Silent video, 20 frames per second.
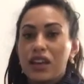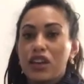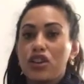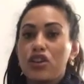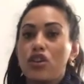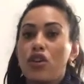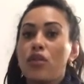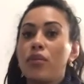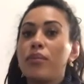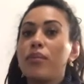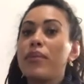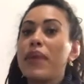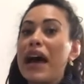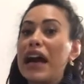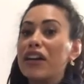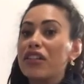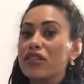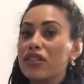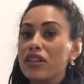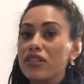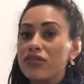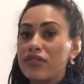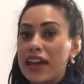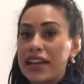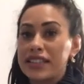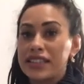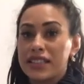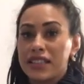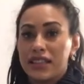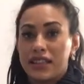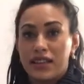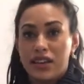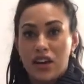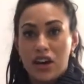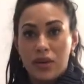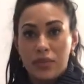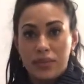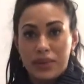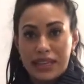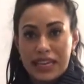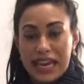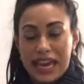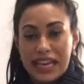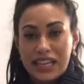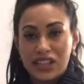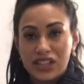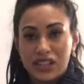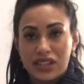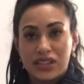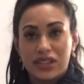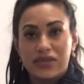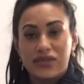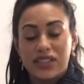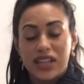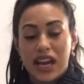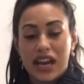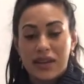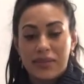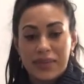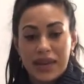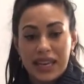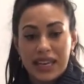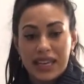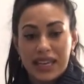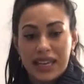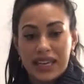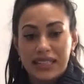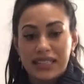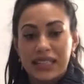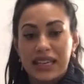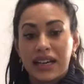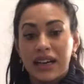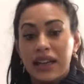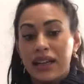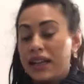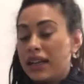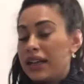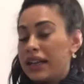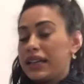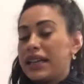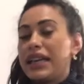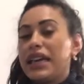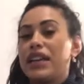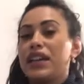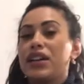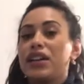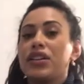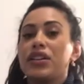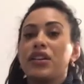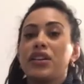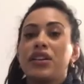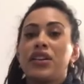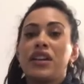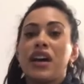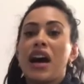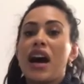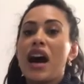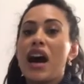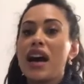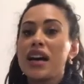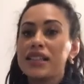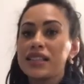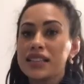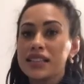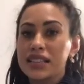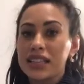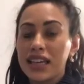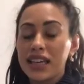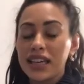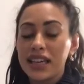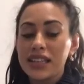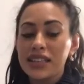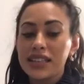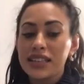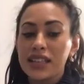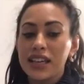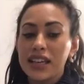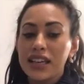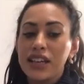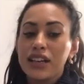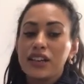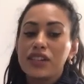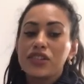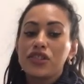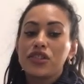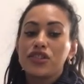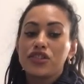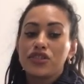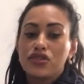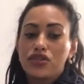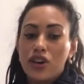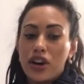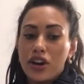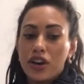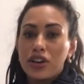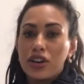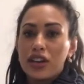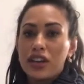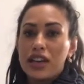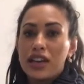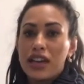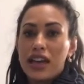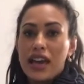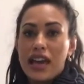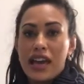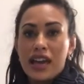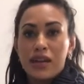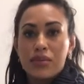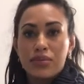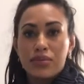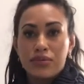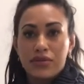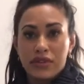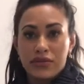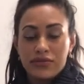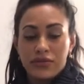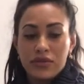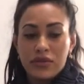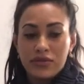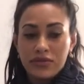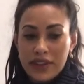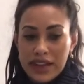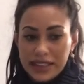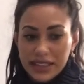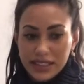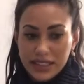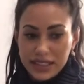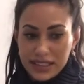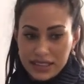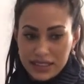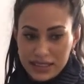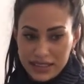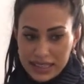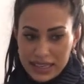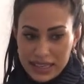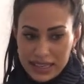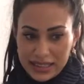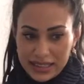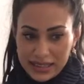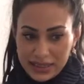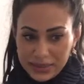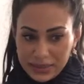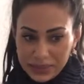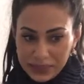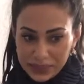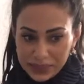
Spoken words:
Your macrovascular complications of diabetes can include heart disease, stroke, and peripheral vascular disease.